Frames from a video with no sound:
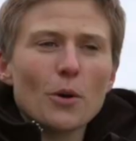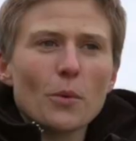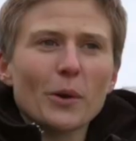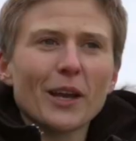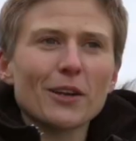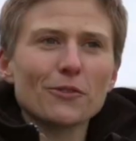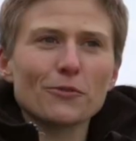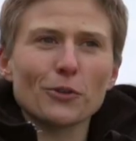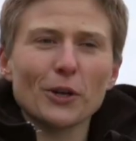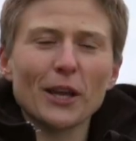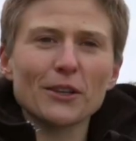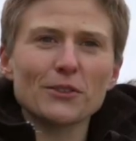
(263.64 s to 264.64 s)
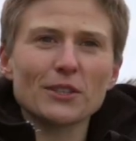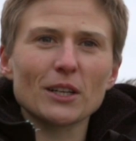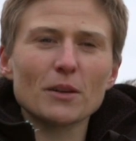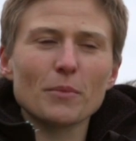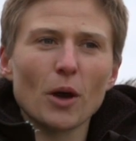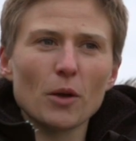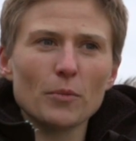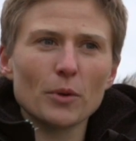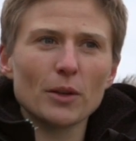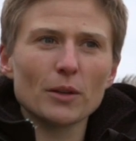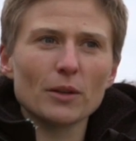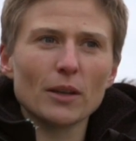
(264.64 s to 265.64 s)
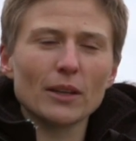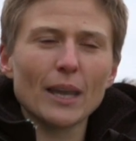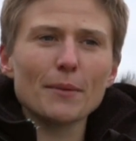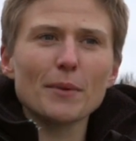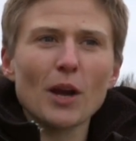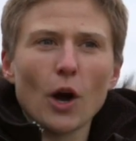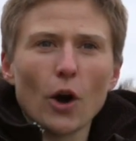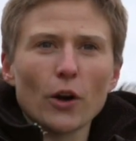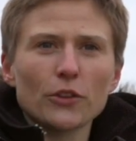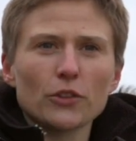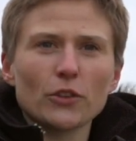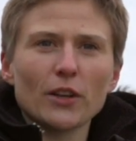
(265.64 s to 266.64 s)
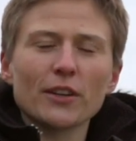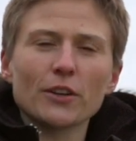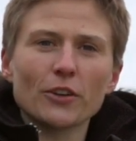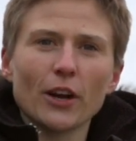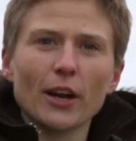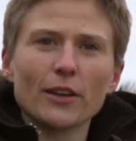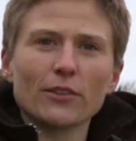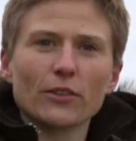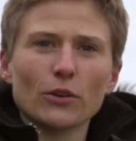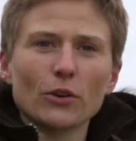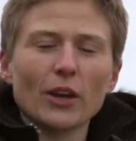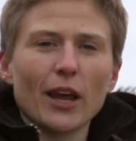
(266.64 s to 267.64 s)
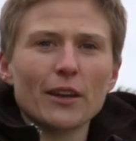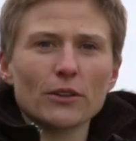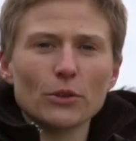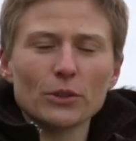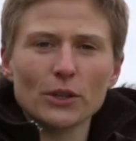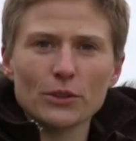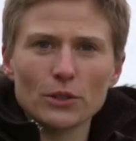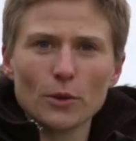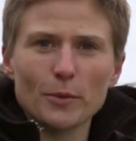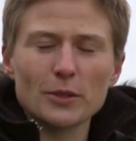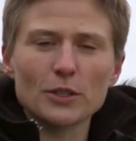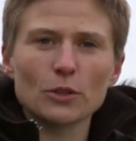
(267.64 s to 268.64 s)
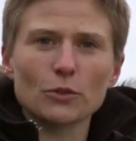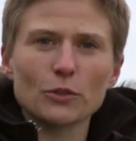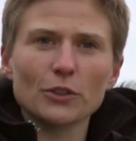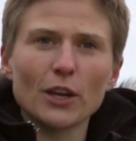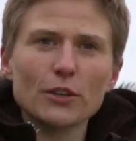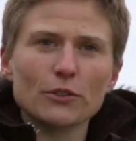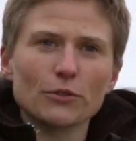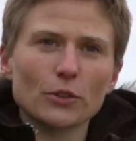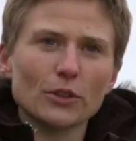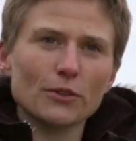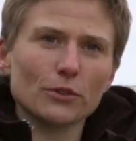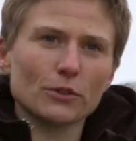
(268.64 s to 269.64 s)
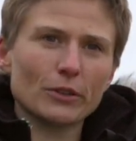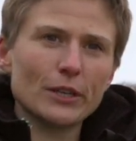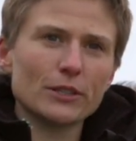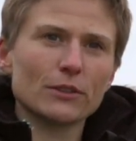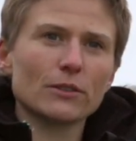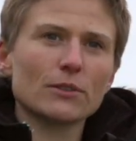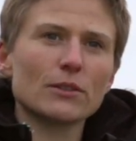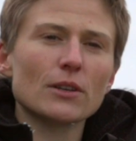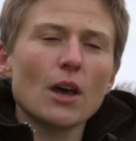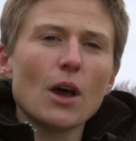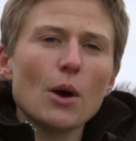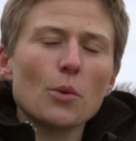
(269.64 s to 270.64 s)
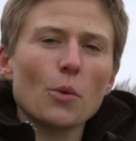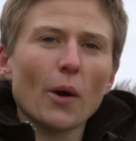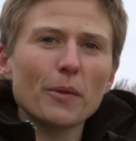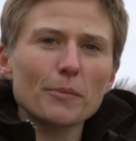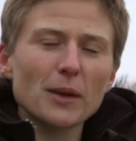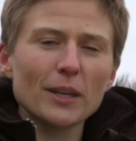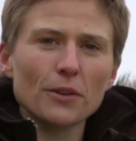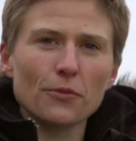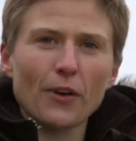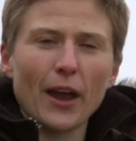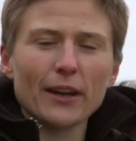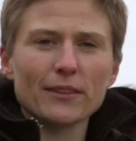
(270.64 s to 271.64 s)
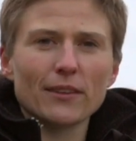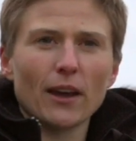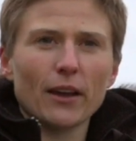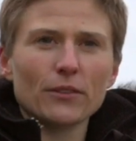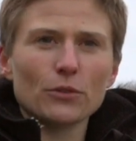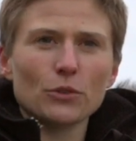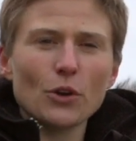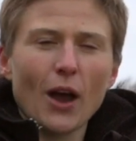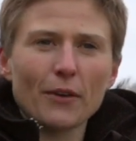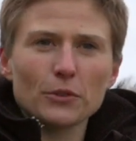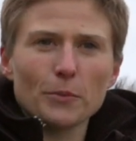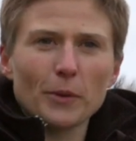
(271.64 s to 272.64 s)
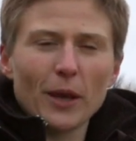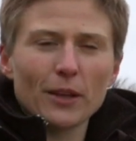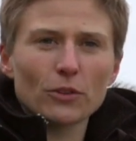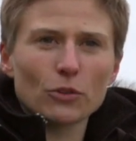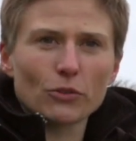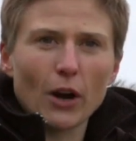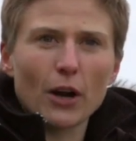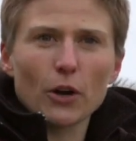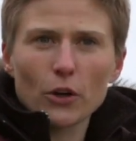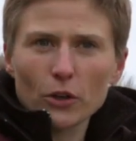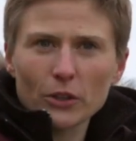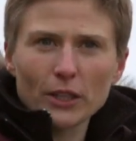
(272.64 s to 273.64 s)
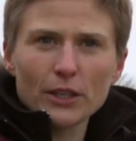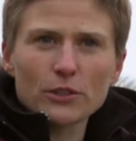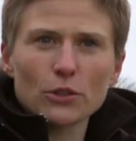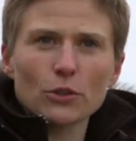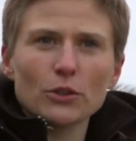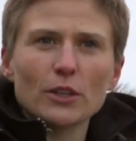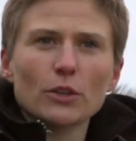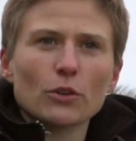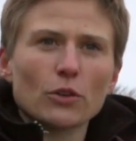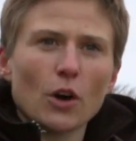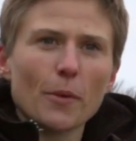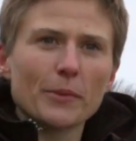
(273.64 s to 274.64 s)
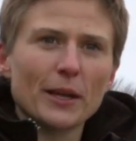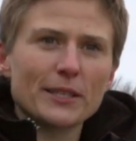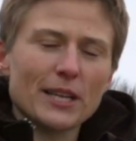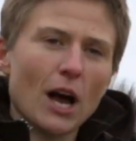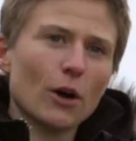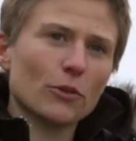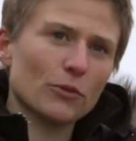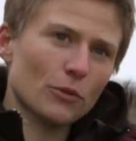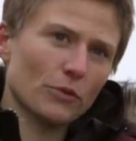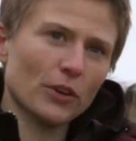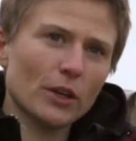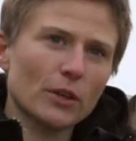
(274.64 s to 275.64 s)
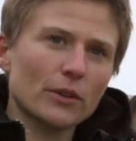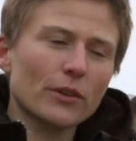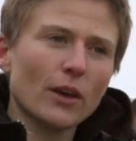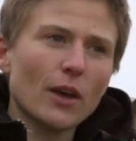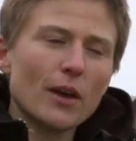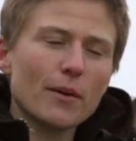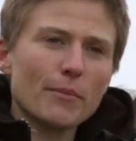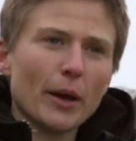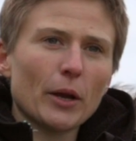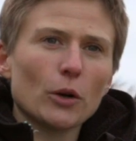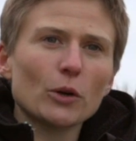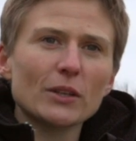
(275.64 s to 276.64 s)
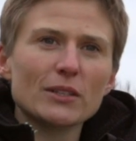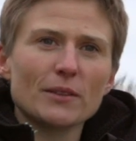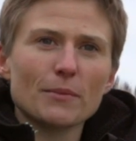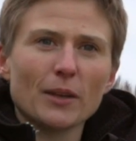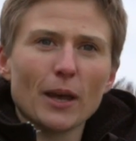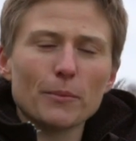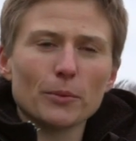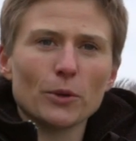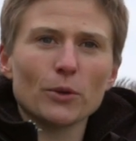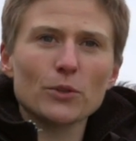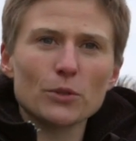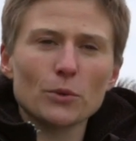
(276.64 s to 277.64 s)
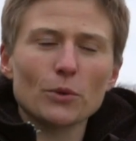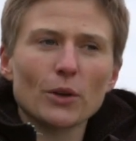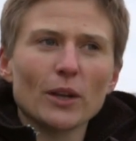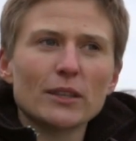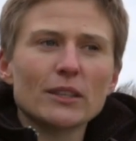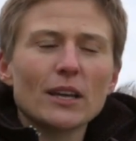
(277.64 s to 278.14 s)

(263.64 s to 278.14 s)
we can forget to think about, but it can be hard to integrate organic no-till soybeans in the rotation for different reasons. One being the fact that you have to plant the rye early, so you need a crop that's out of the field by early September. So it